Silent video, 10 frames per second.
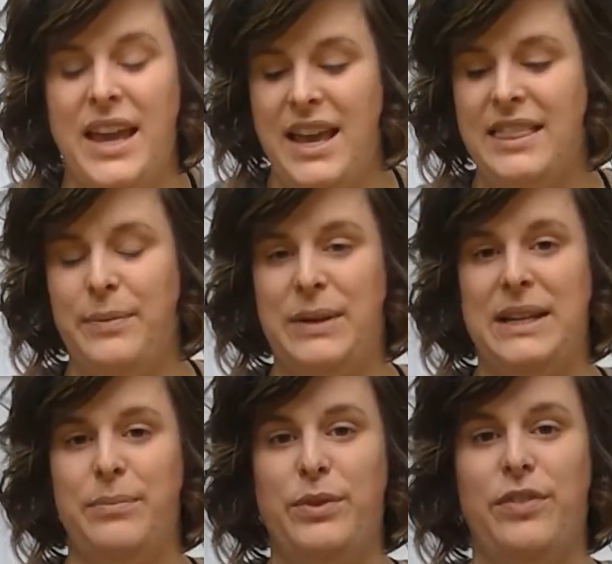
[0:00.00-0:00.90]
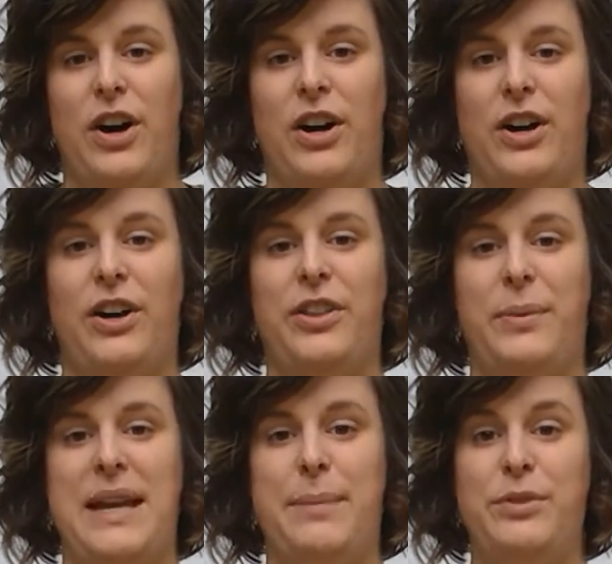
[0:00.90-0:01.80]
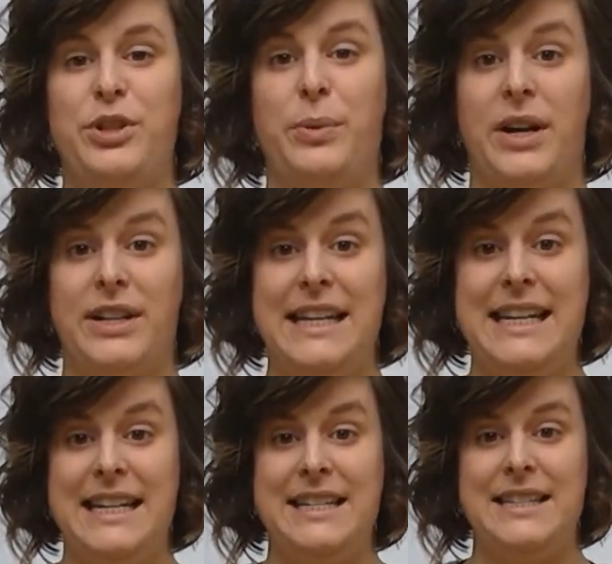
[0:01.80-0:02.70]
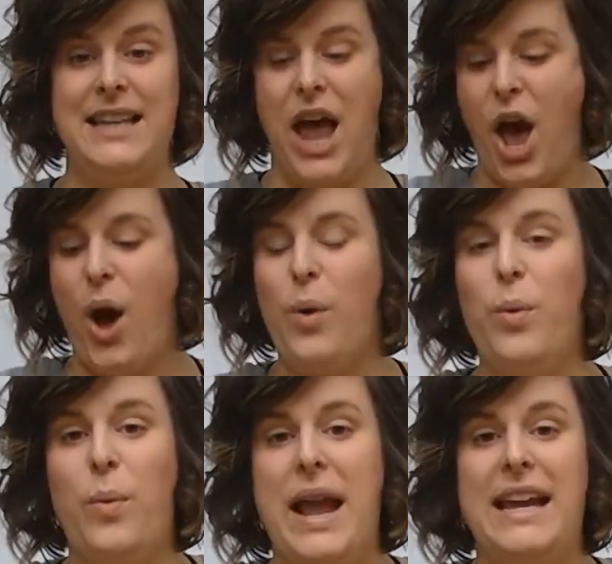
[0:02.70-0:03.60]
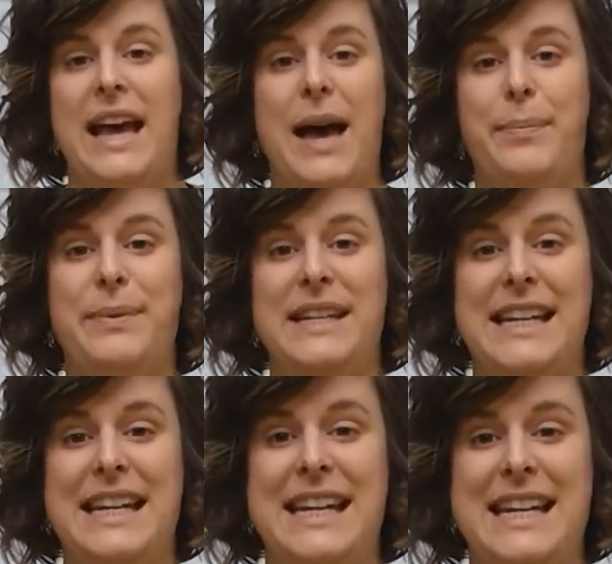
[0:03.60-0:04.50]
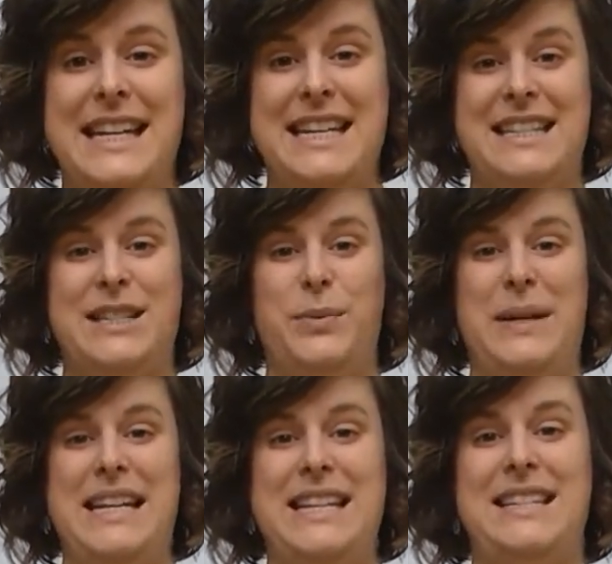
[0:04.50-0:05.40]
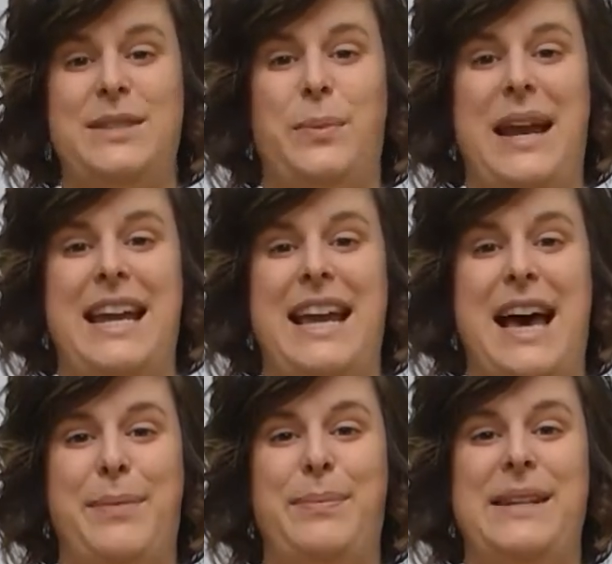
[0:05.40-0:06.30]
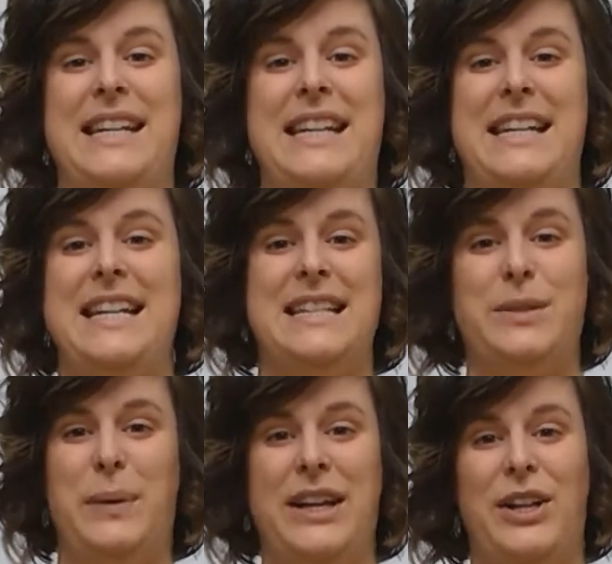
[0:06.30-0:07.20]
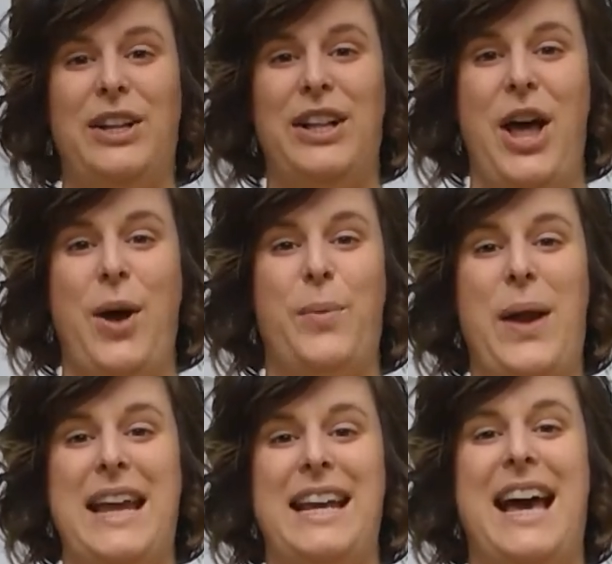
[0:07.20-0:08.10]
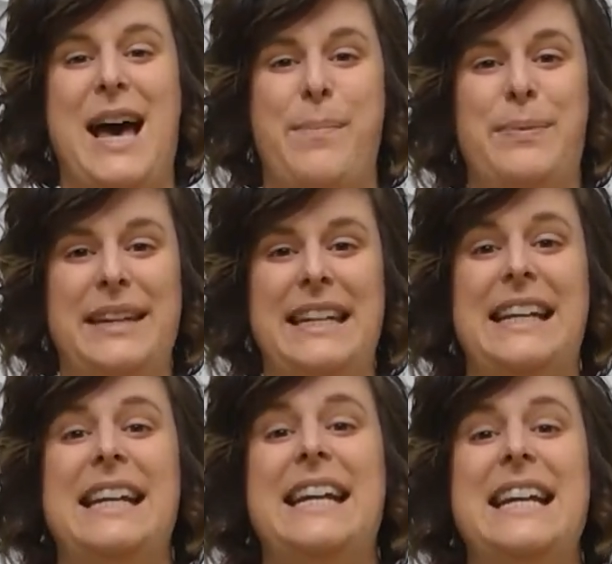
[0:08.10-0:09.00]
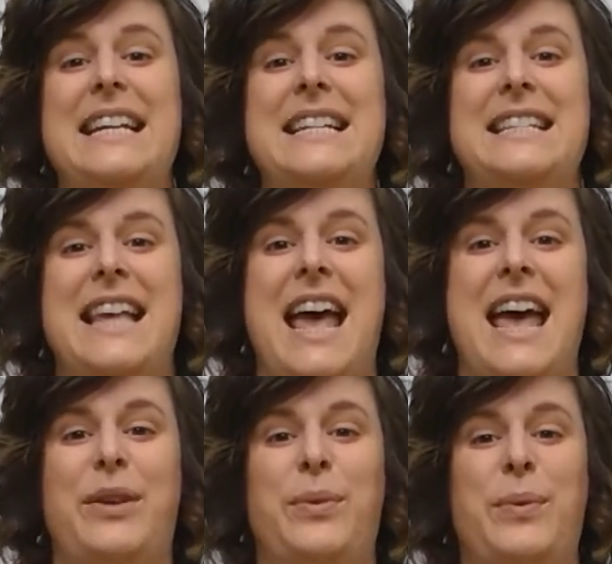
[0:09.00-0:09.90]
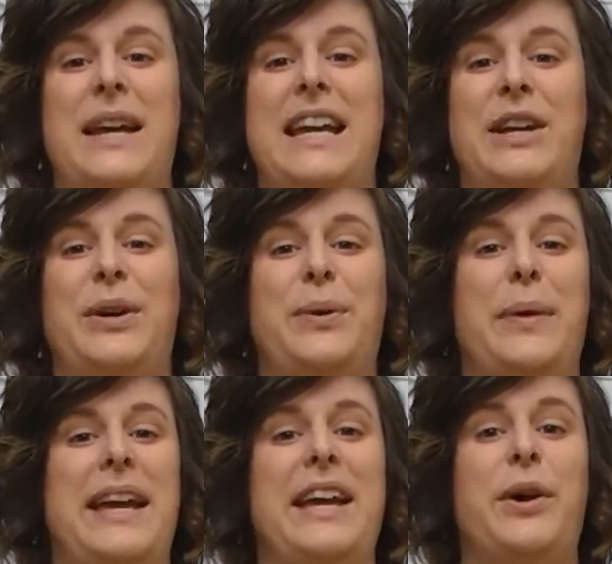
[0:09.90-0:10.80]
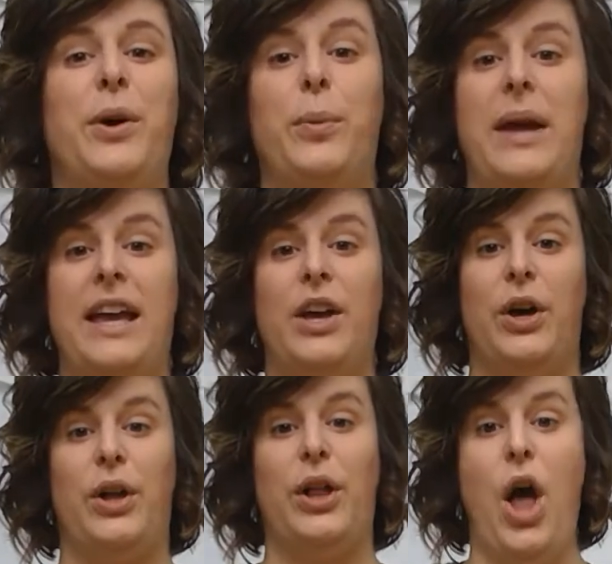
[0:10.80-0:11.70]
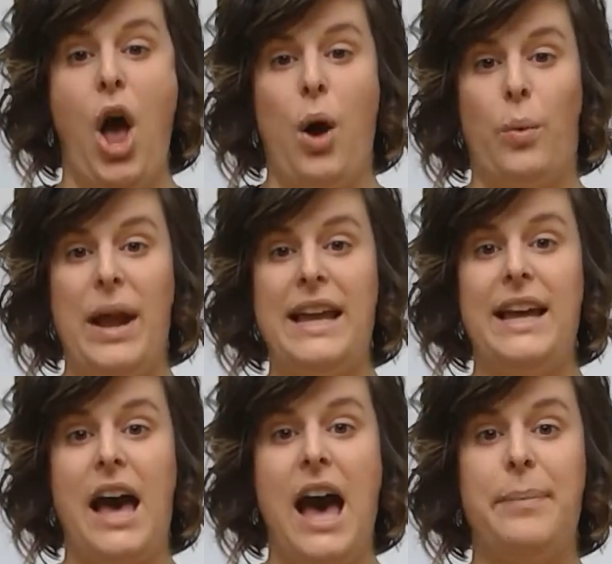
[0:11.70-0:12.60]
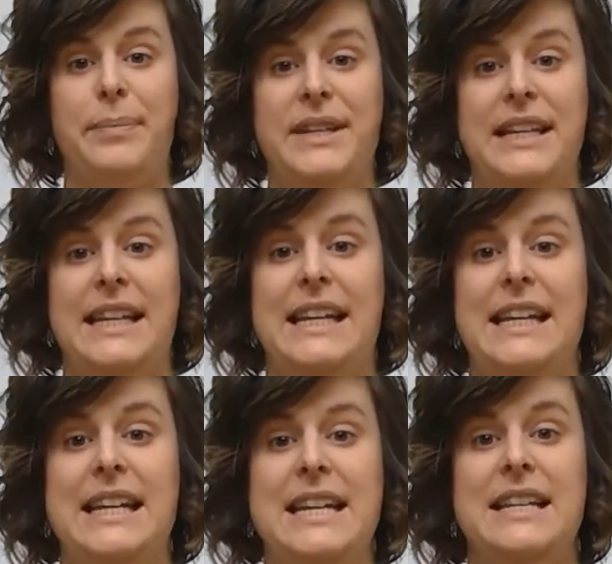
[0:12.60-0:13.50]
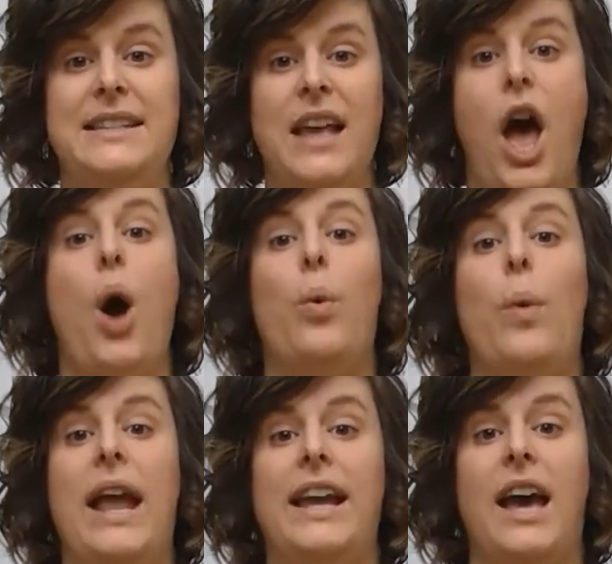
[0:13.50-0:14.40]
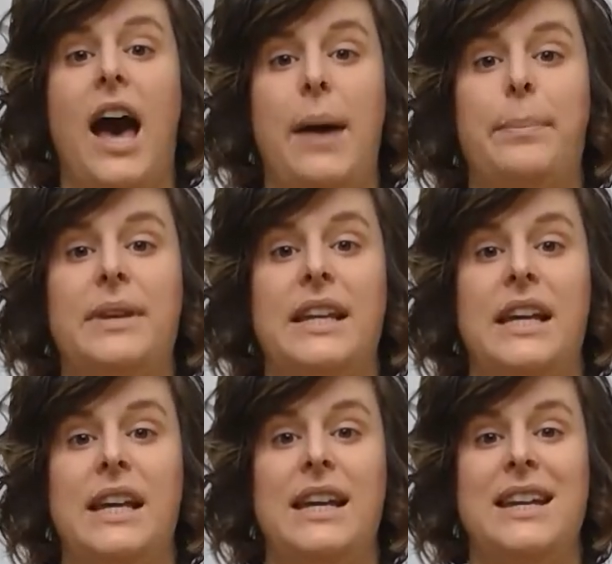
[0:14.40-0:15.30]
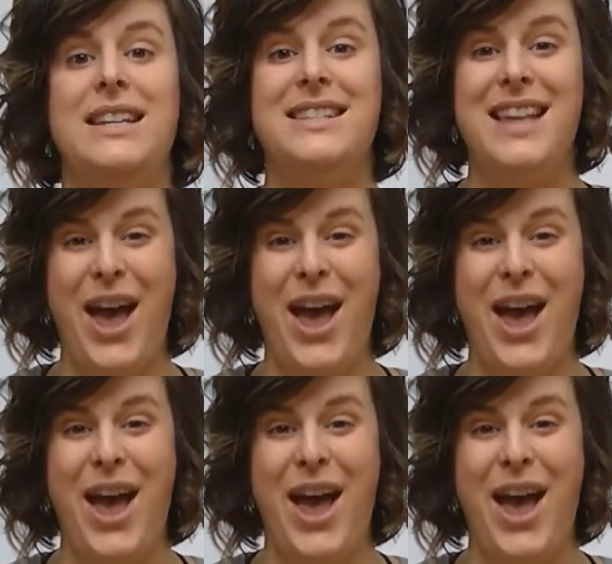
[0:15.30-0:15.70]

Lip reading: And then we can move all the way up to our knees. Wake up knees, squeeze. Wake up knees, wiggle. Wake up knees and wiggle, wiggle, wiggle. Wake up knees, wake up knees.